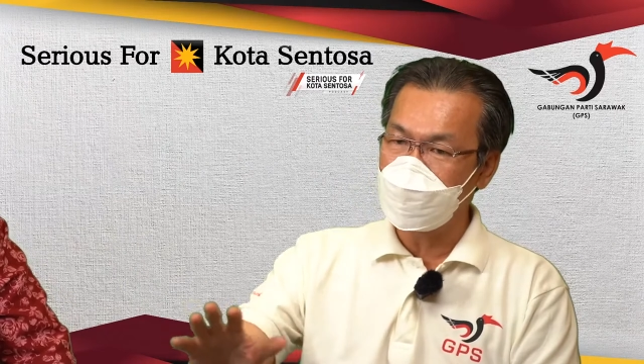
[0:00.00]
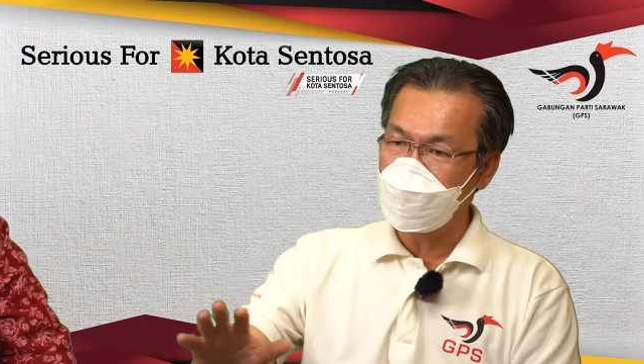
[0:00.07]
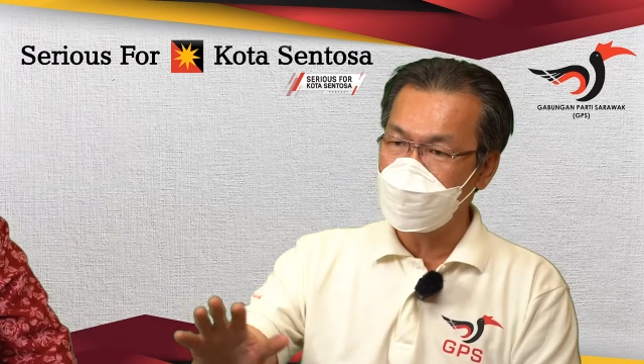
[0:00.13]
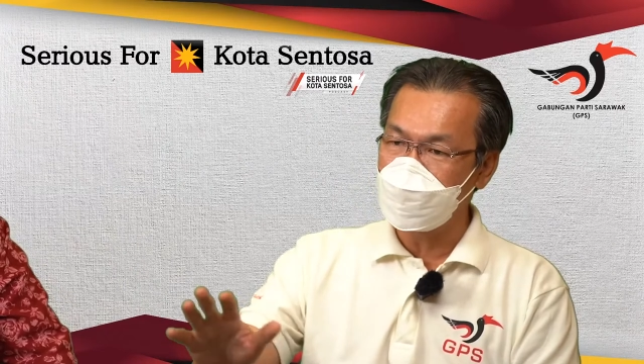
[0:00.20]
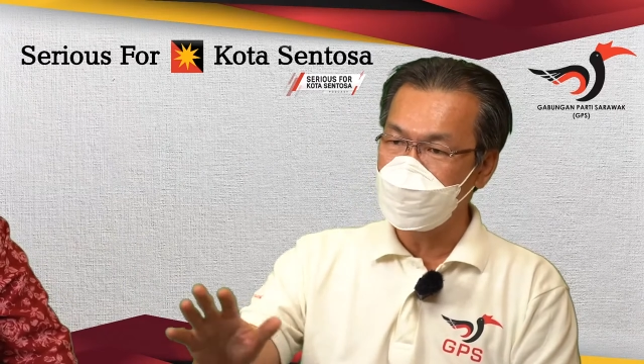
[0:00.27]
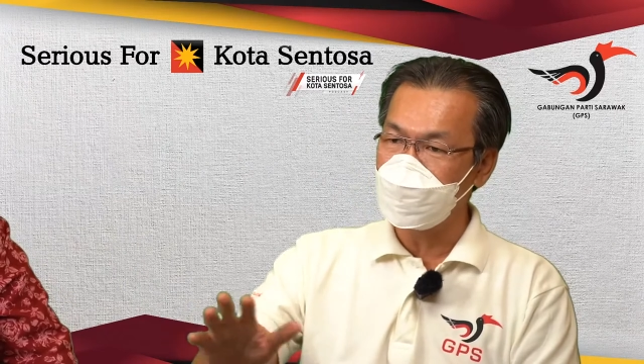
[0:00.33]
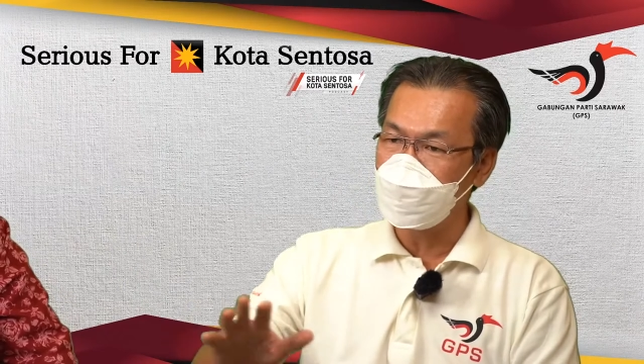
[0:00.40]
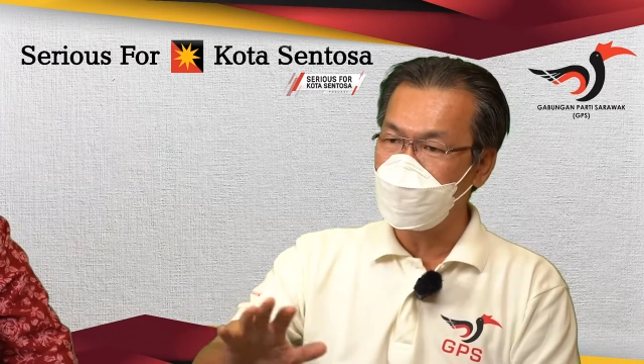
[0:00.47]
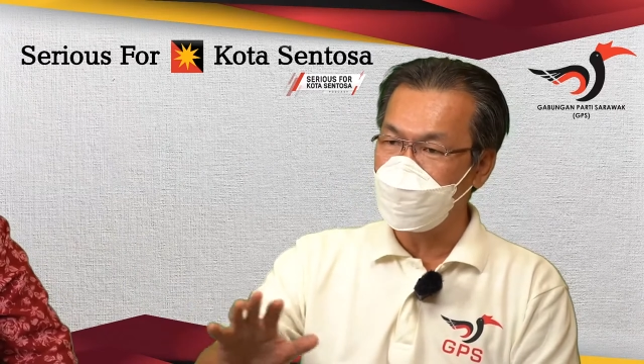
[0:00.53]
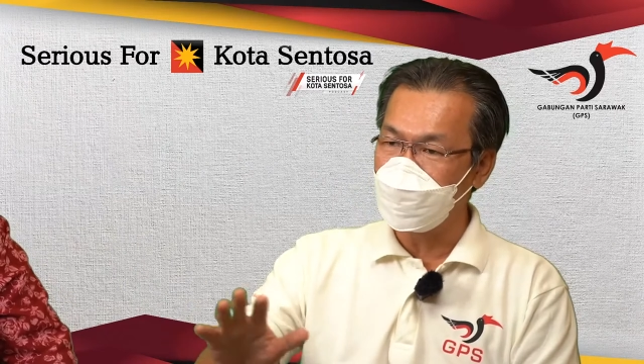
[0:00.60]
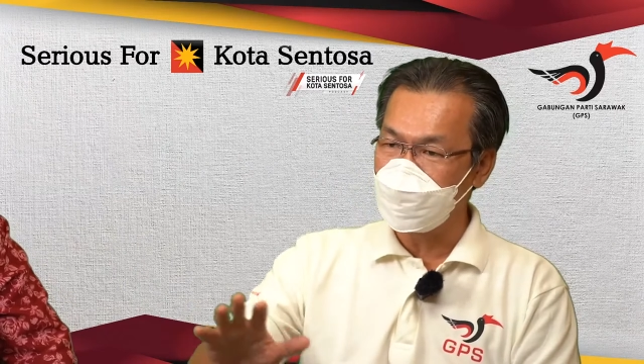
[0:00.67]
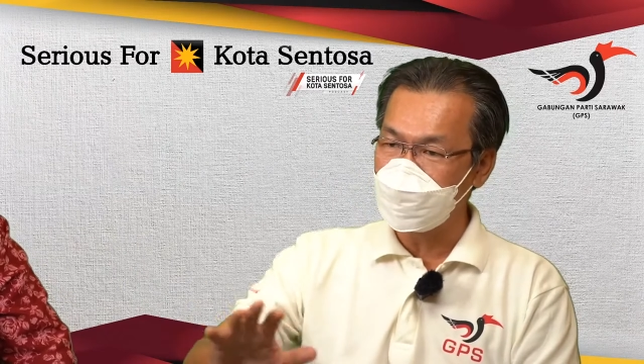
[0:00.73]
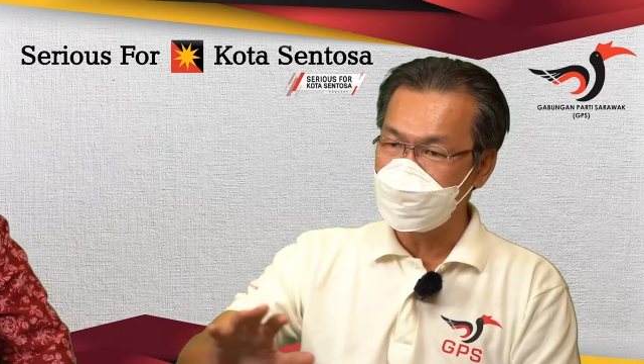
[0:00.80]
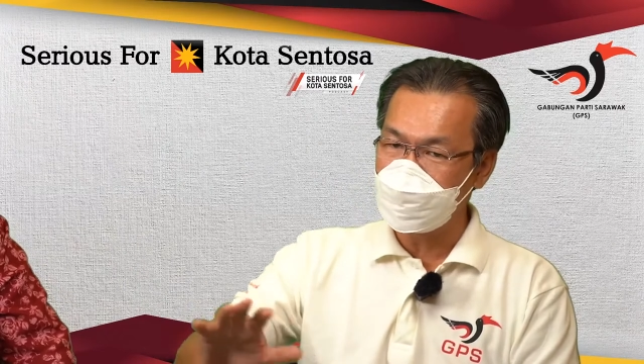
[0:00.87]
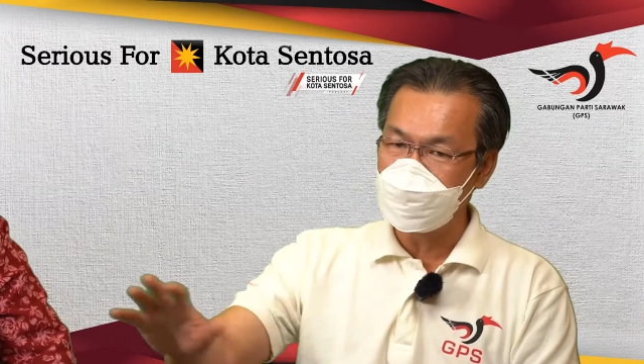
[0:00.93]
other
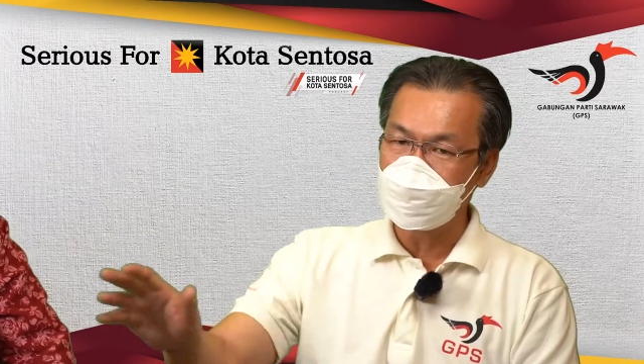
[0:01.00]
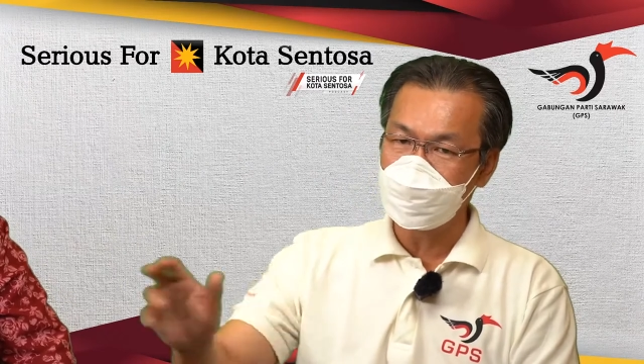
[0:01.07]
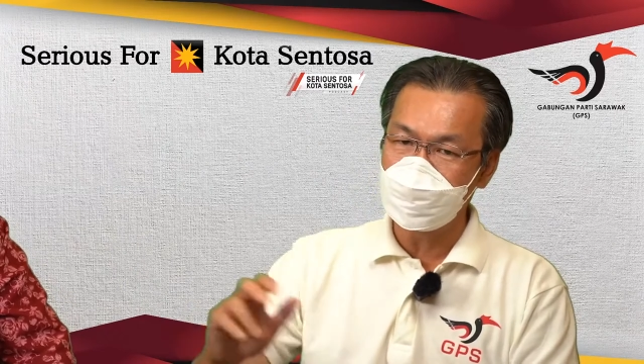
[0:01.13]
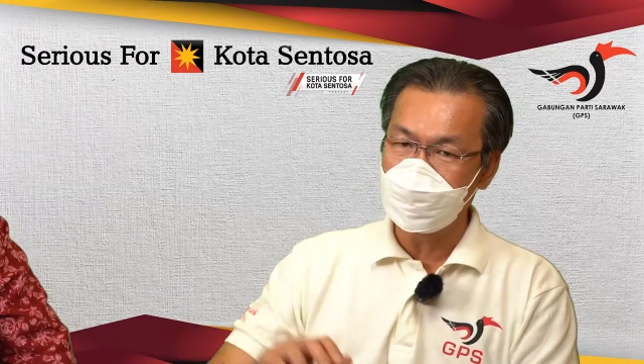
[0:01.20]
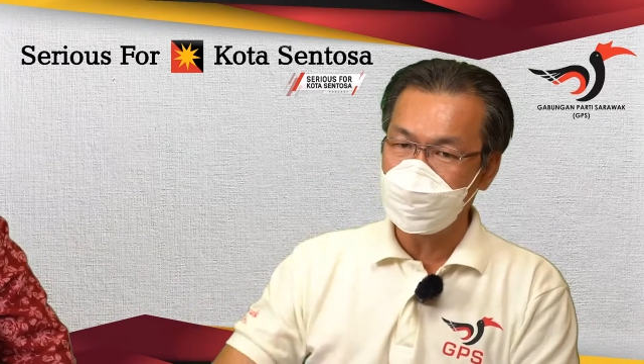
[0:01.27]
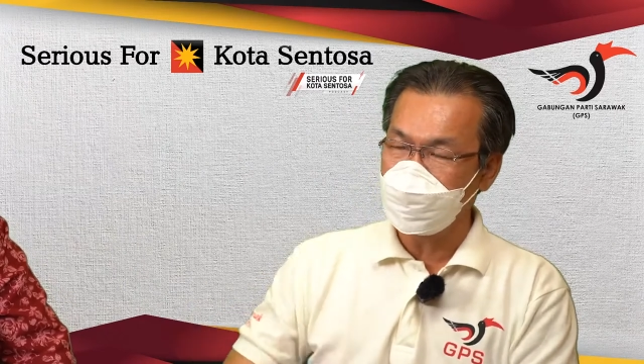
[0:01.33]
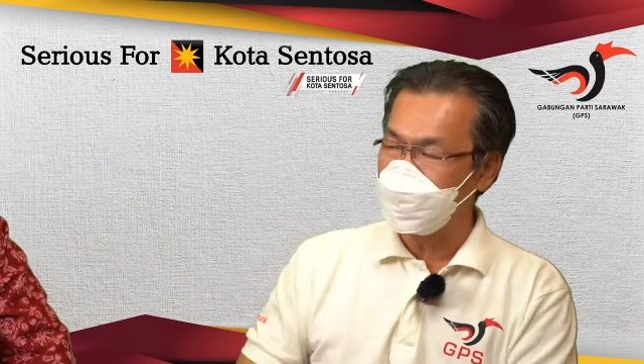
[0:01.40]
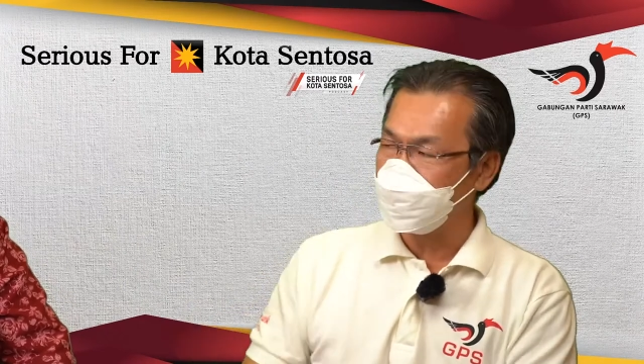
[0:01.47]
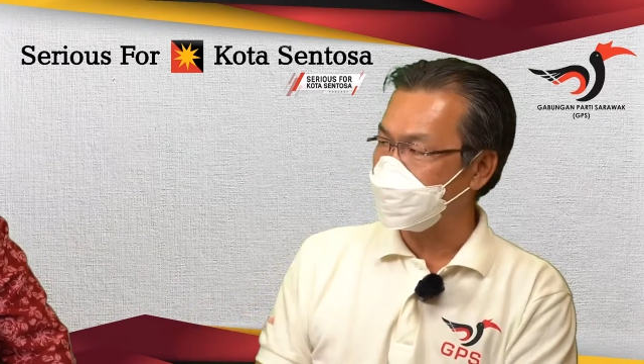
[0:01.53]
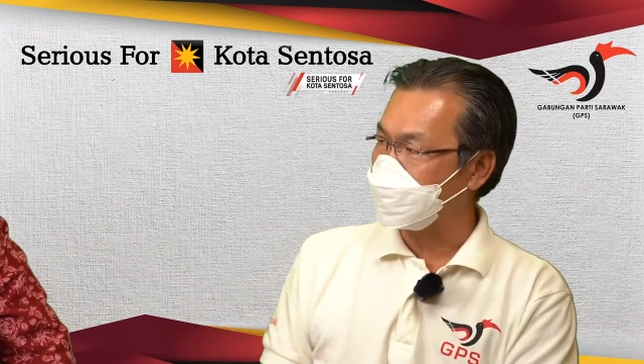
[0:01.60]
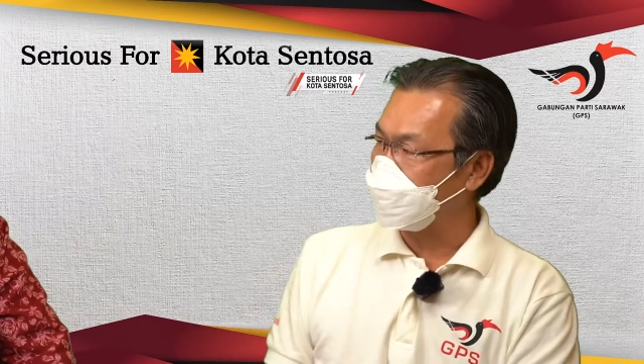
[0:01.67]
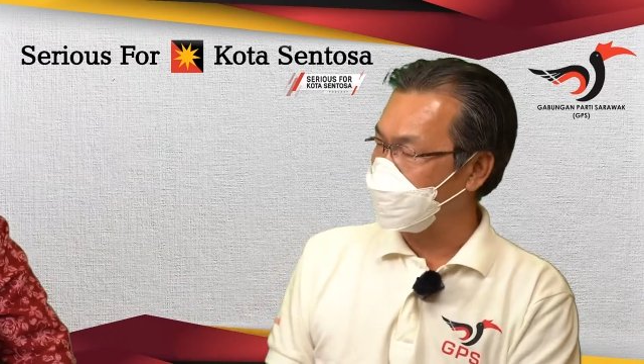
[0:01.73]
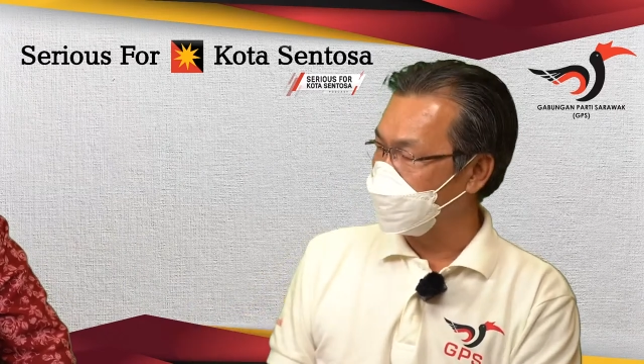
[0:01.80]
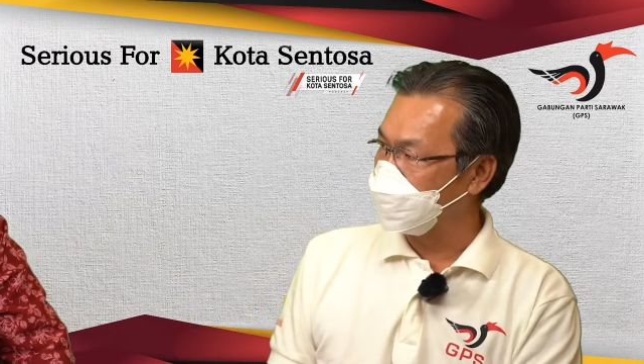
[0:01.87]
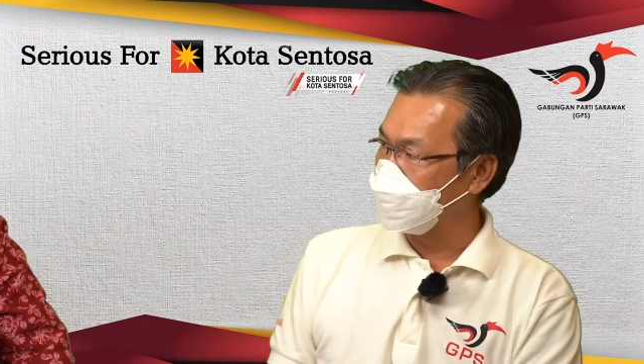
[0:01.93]
opposition
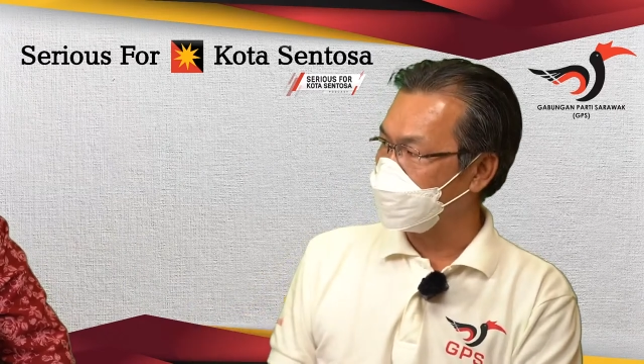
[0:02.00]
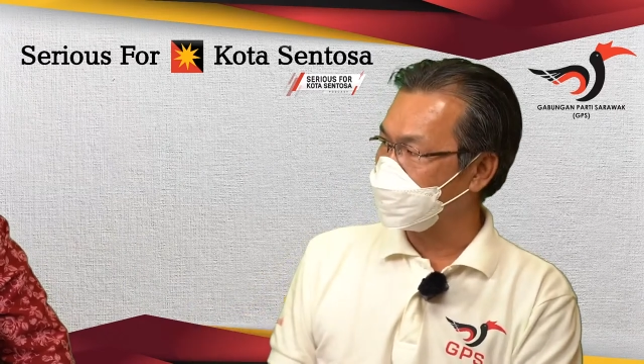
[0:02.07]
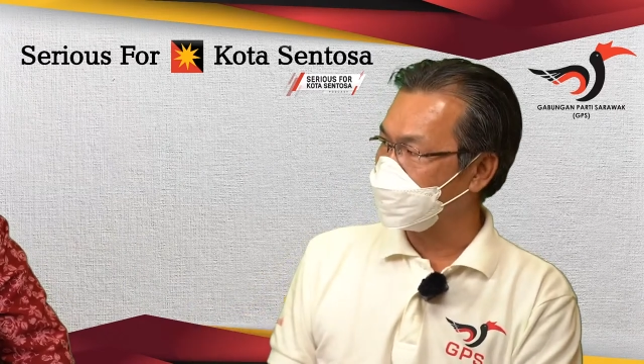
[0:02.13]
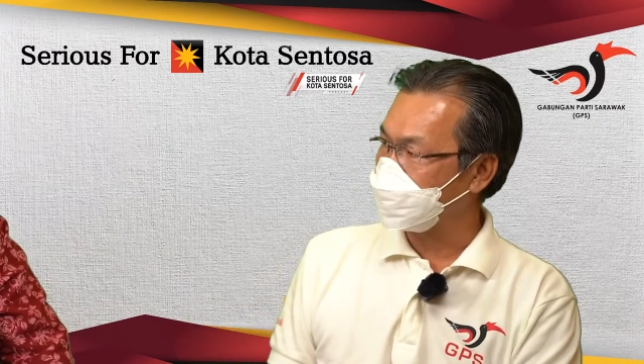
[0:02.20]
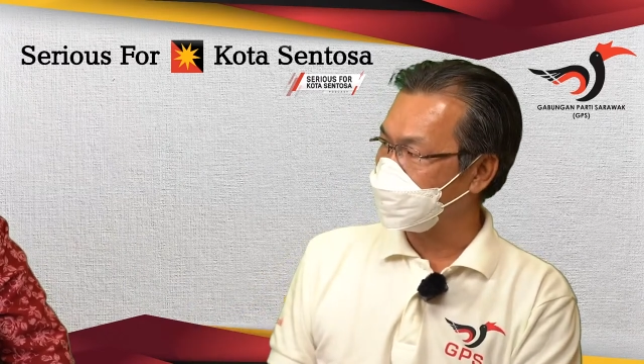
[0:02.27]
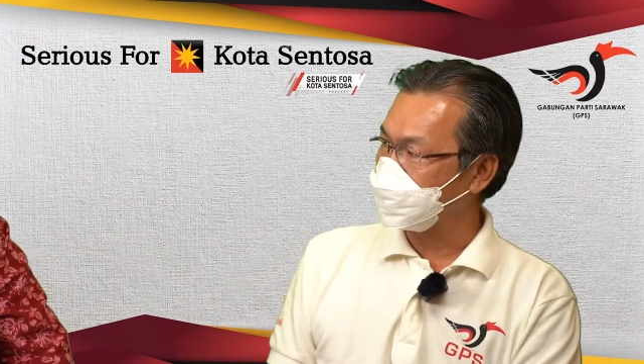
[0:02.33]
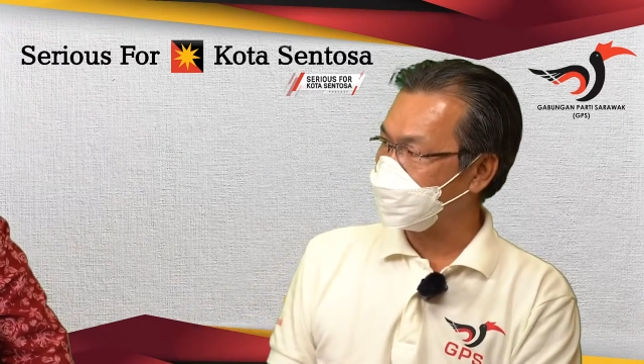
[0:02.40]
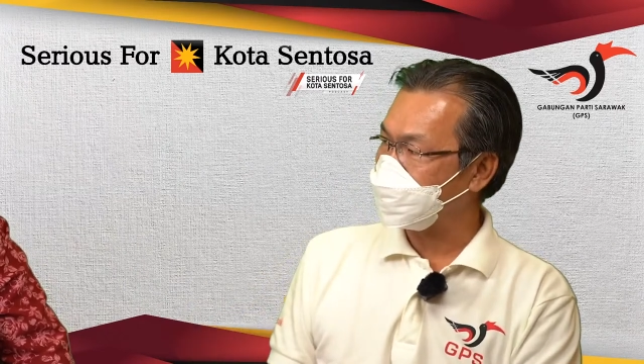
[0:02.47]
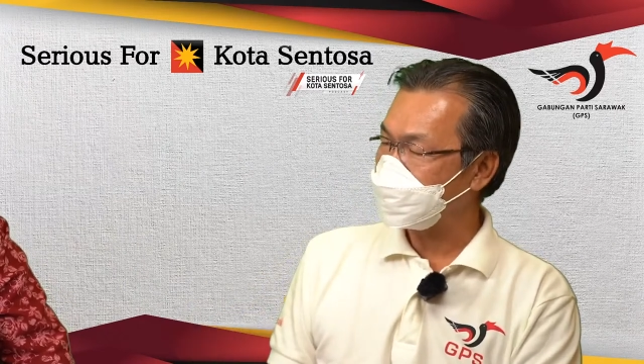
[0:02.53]
Pusat Khidmats, mm.